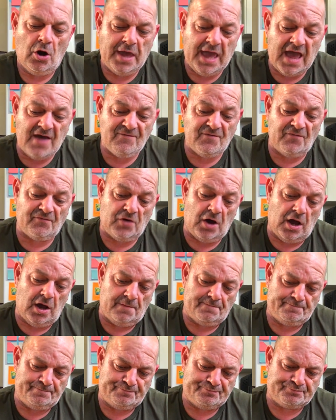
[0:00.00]
I have. I've
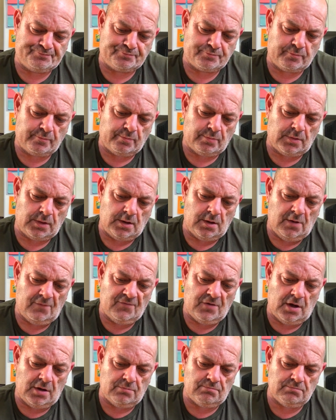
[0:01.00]

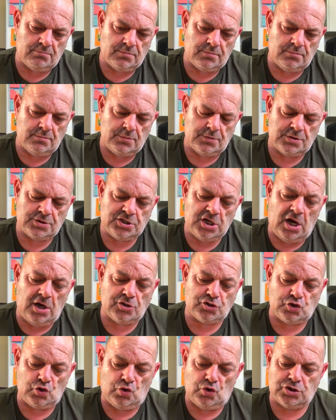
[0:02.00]
got tartar
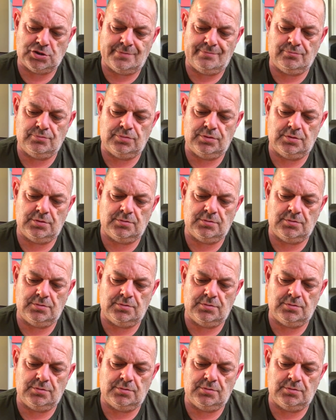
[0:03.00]
sauce and